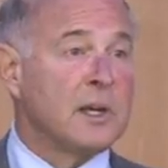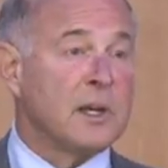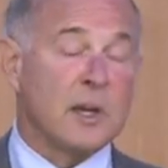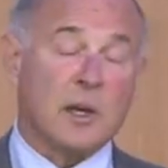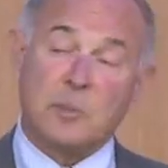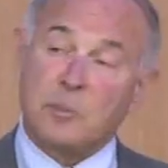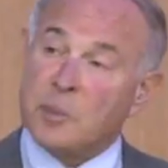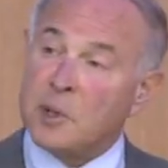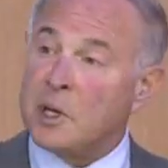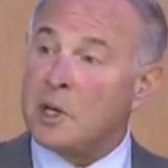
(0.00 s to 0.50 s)

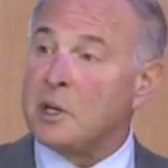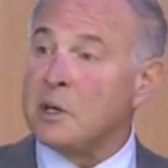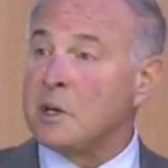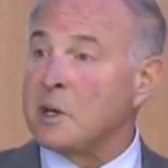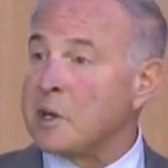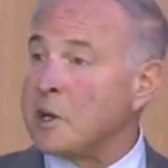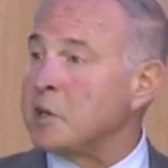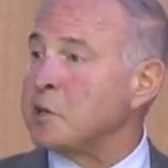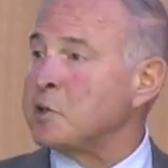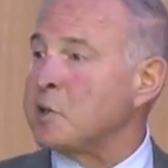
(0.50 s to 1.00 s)
and B,
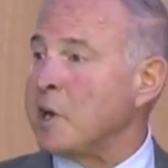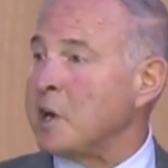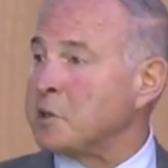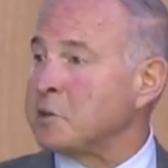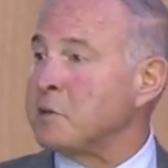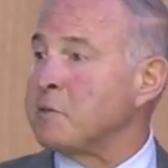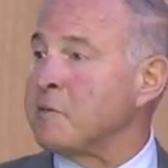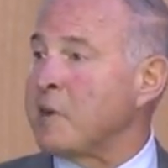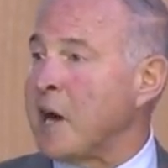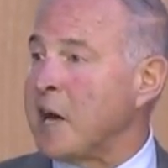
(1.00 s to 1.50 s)
in case they
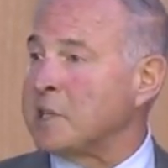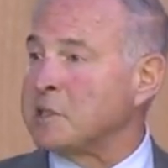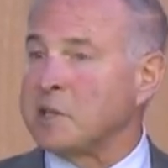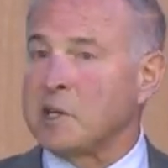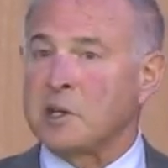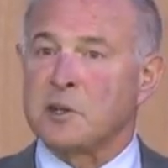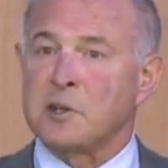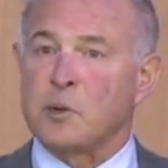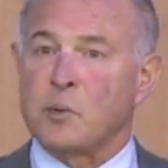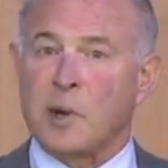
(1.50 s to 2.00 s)
actually
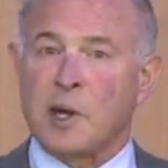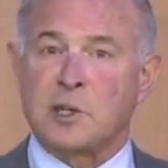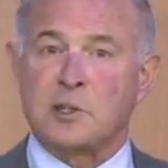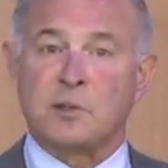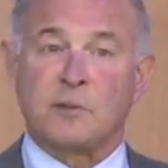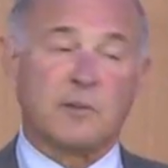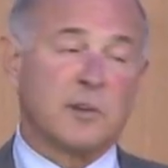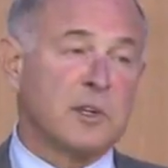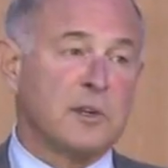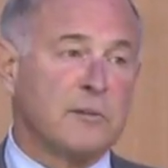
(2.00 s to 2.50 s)
violated the rights
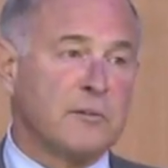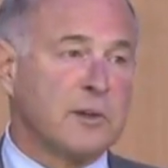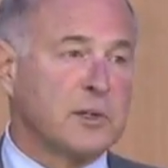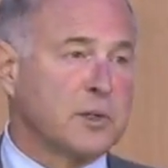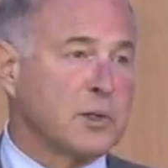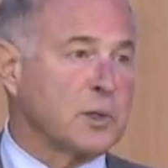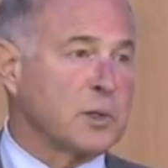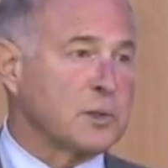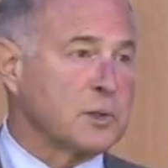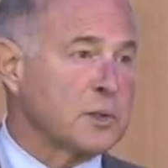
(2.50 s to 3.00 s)
of
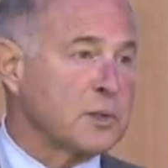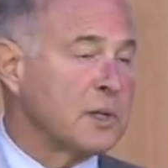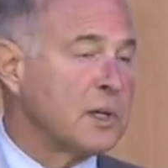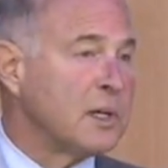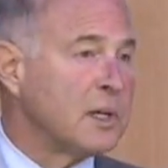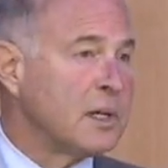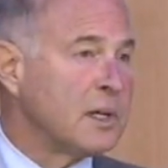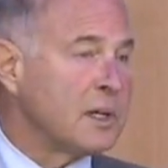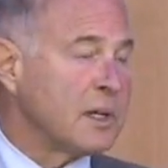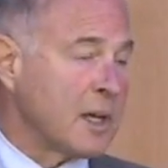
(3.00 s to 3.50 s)
individuals
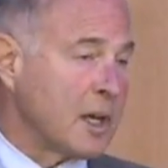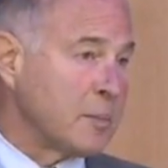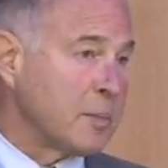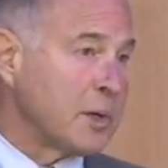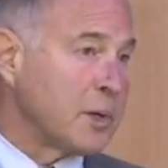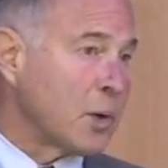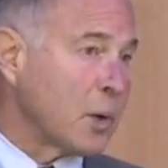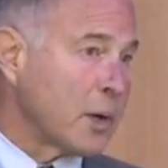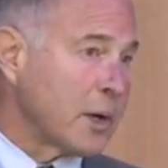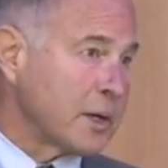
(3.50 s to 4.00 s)
and
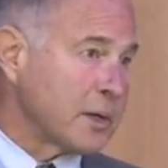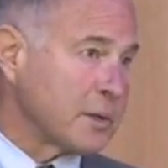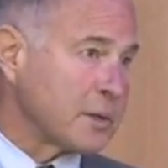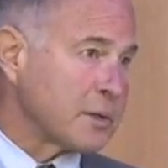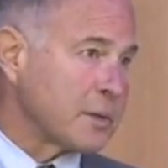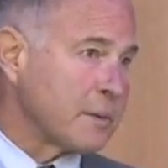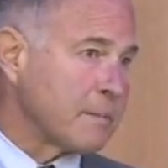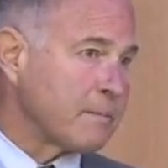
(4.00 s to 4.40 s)
minorities.